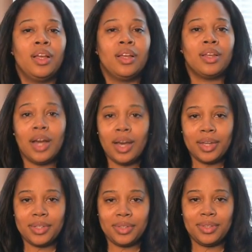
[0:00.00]

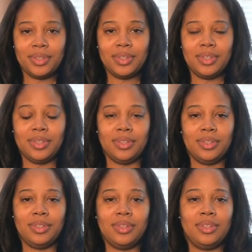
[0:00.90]
God.
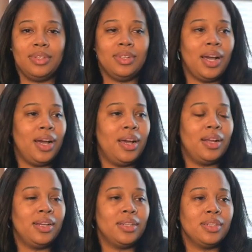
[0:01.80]
God